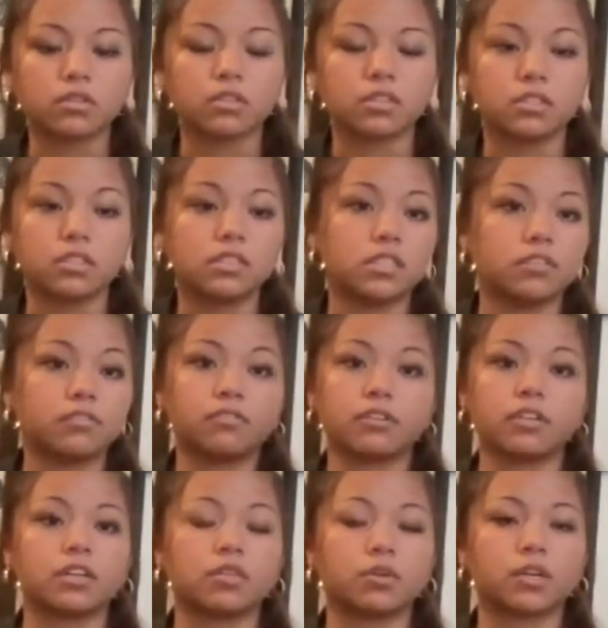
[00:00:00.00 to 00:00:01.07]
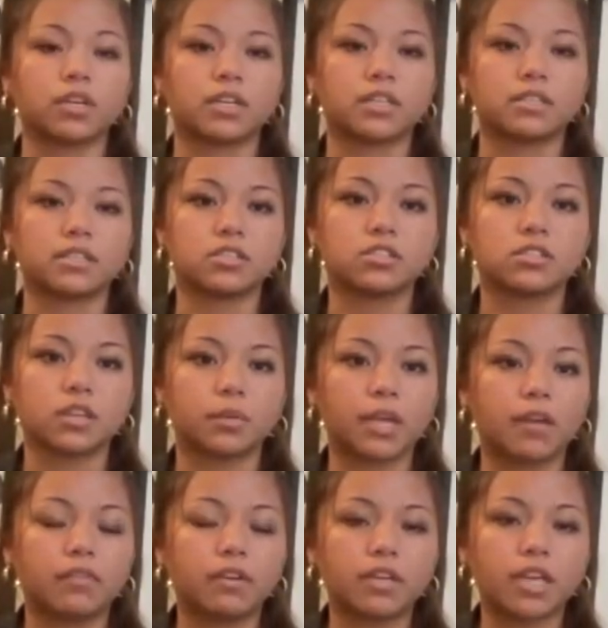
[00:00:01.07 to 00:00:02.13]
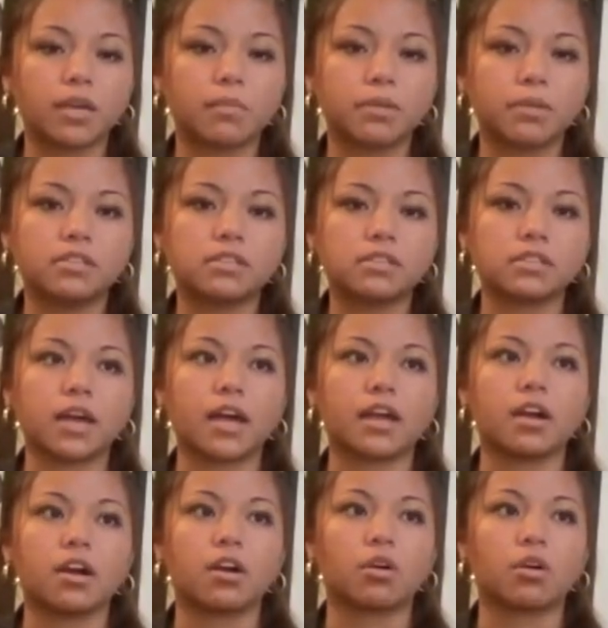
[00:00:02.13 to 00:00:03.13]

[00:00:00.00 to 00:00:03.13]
the different organizations that we have on campus that